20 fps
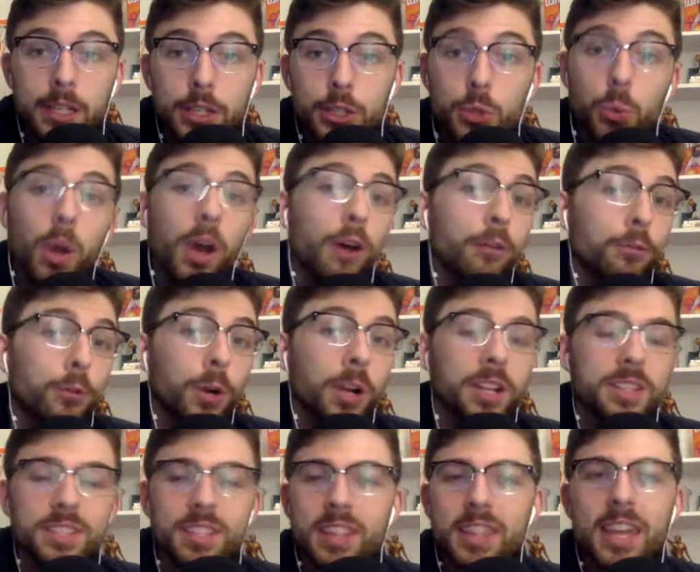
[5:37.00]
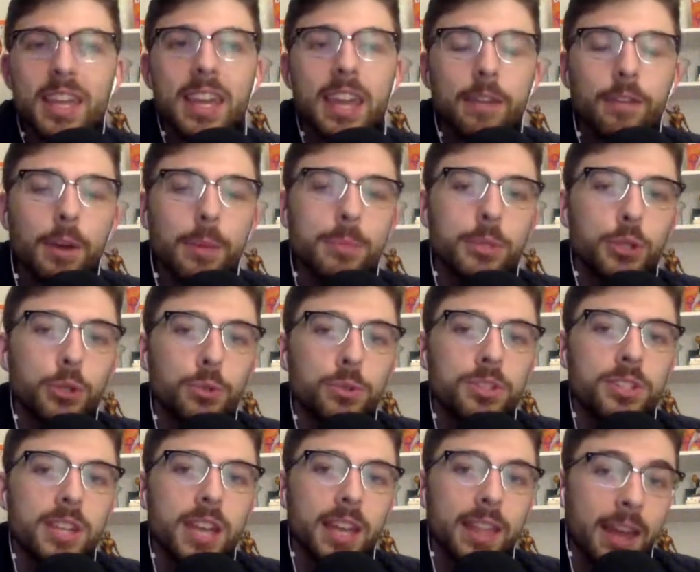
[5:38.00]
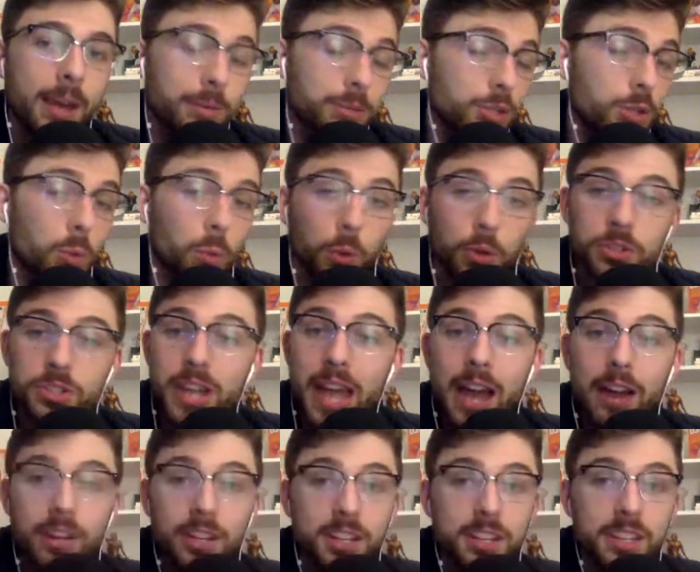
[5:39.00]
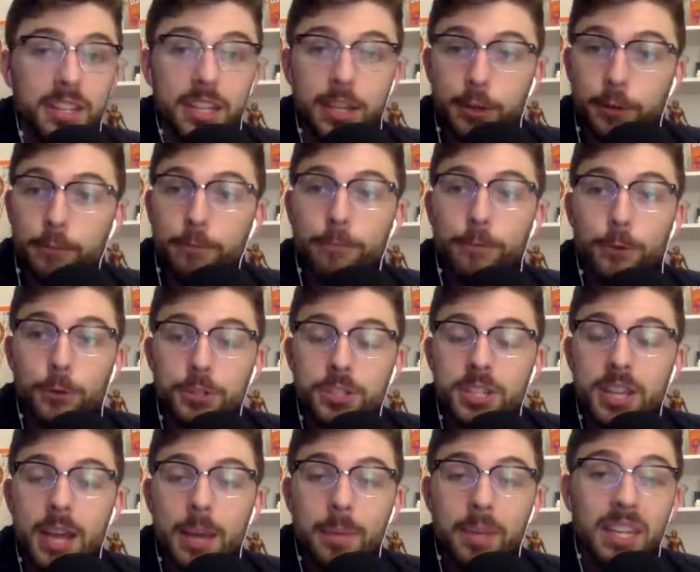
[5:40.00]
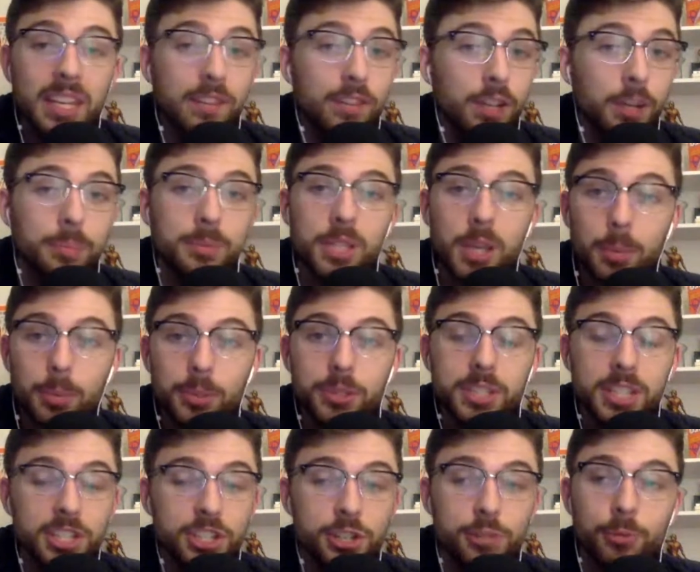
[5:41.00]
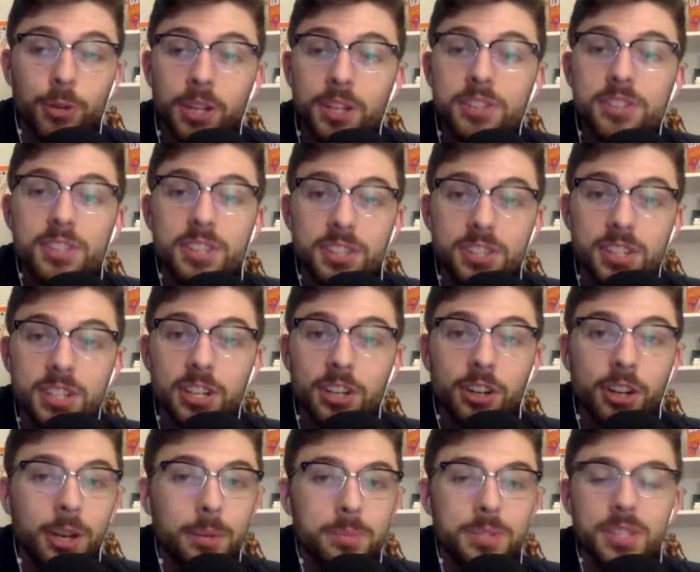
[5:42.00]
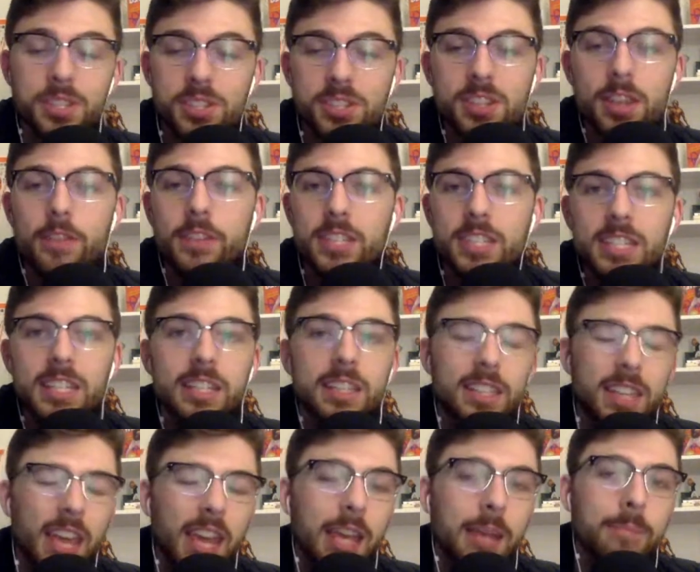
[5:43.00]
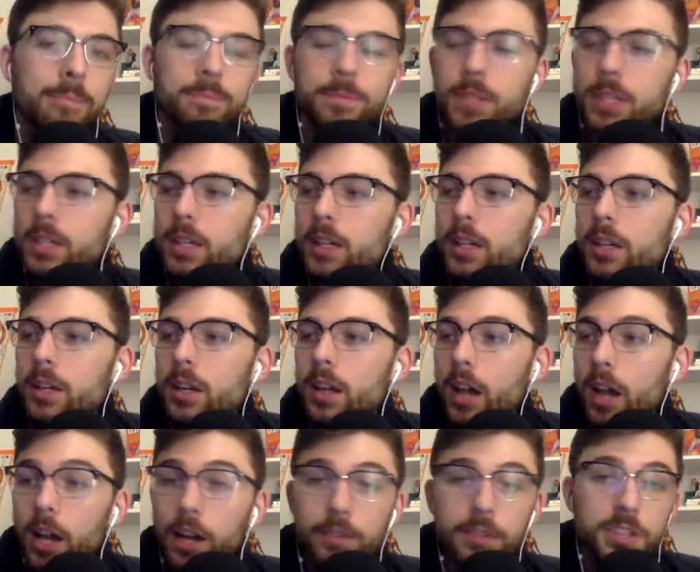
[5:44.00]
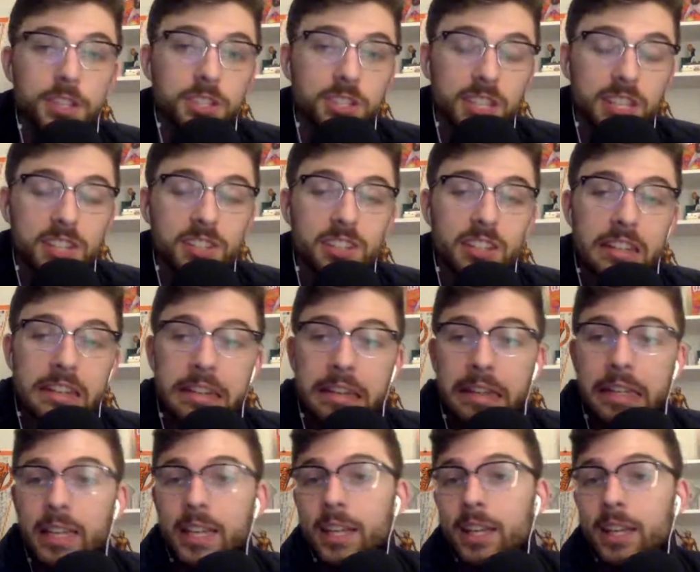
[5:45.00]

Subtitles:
12 runs that they gave up Tuesday, that was the worst outing of the year. First time they'd given up double-digit runs this year, comes in the 17th game of the season.